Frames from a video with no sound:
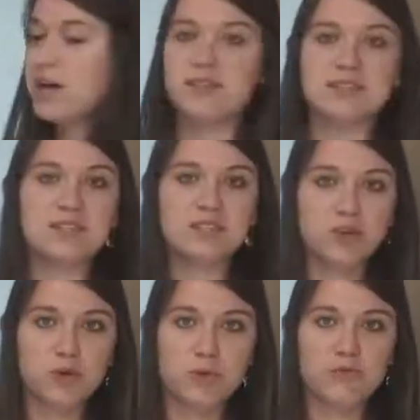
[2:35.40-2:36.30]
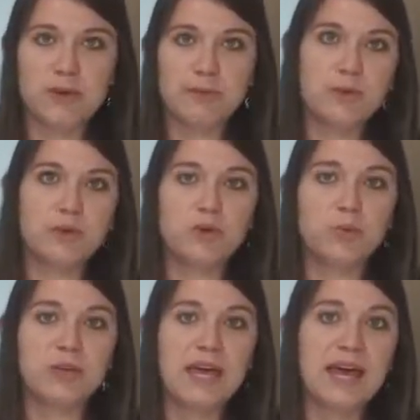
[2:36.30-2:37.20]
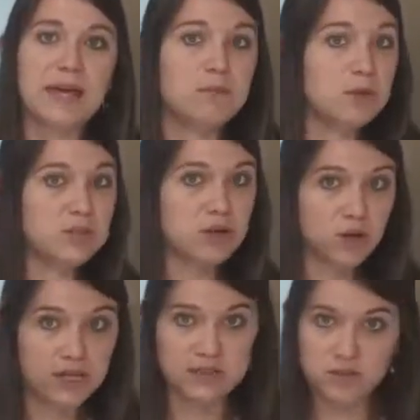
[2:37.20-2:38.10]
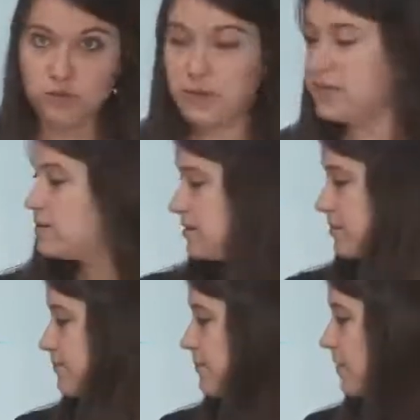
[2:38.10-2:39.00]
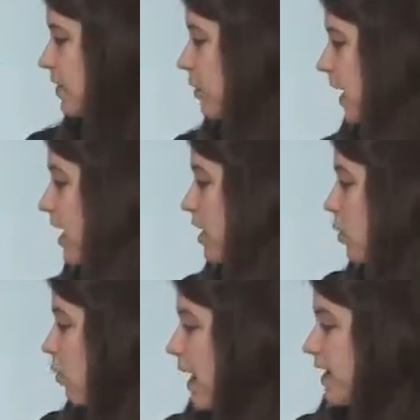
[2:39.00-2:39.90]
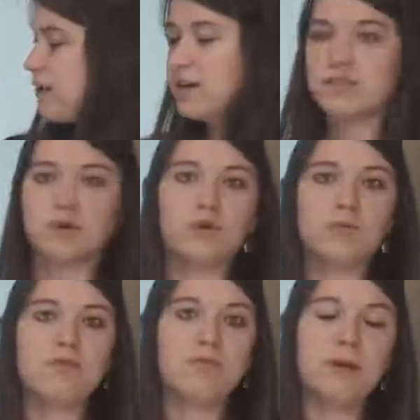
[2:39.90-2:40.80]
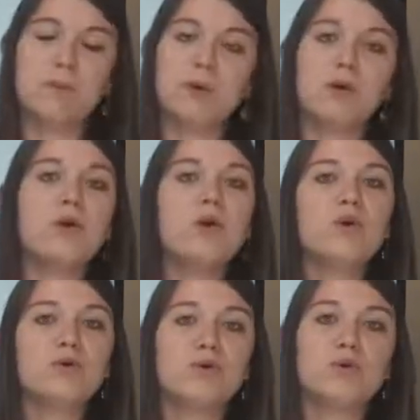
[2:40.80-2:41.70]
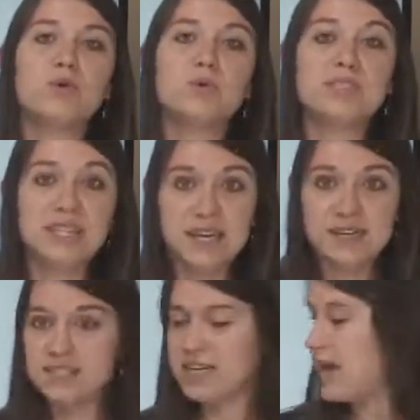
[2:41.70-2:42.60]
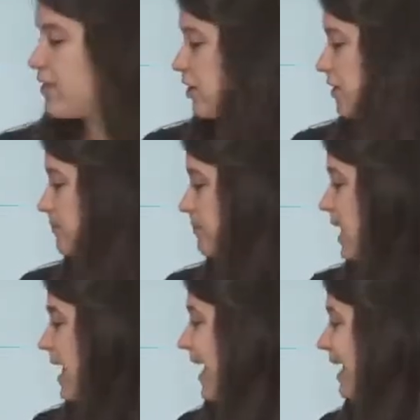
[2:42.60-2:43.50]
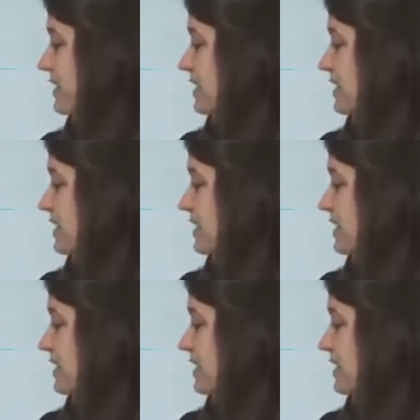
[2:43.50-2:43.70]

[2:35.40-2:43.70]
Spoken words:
this is a group of people who play musical instruments. Okay, a choir is a group of people who sing together. And